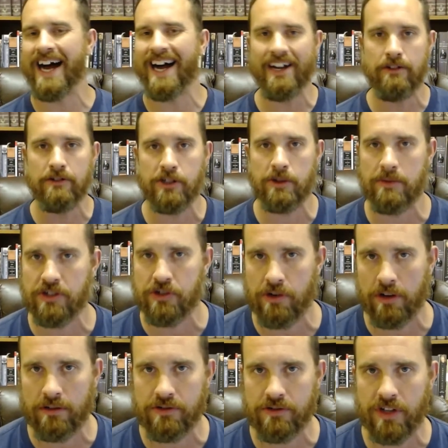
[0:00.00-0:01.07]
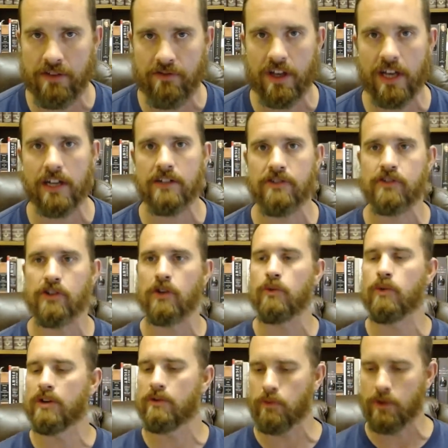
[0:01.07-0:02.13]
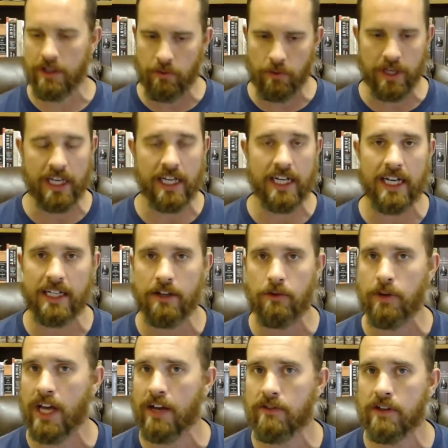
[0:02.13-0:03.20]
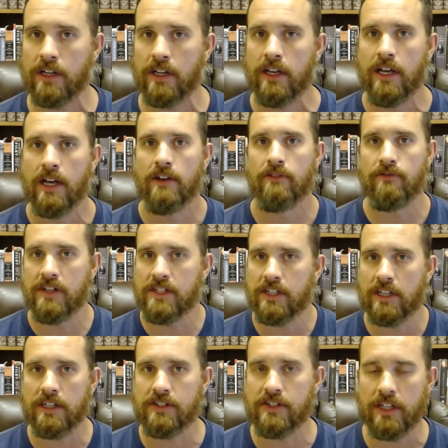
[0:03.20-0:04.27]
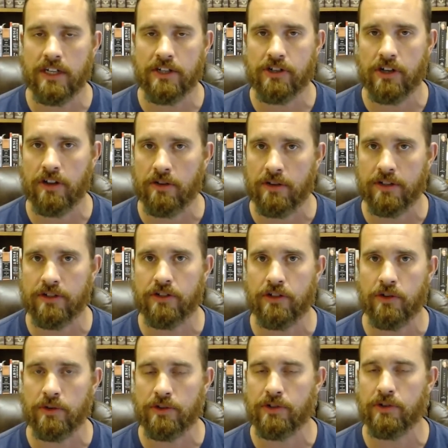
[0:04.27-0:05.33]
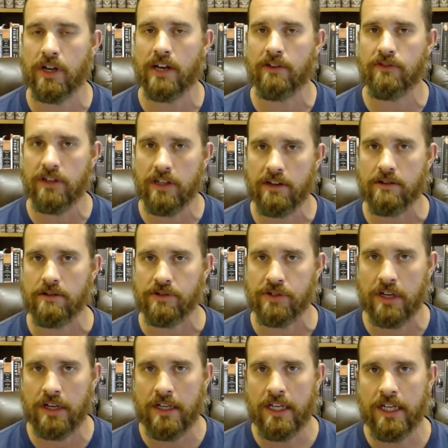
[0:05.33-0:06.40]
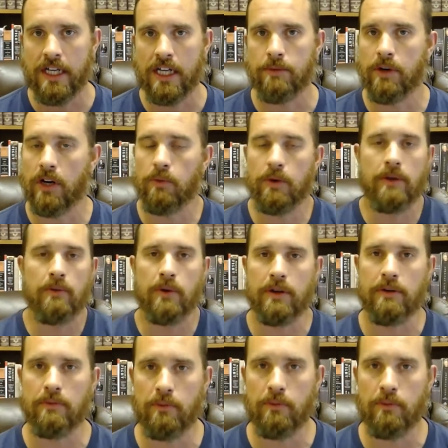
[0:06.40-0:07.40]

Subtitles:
I know some of the struggles they've had. And so when we reconnected, we haven't physically seen each other in 2 or 2.5 years, but we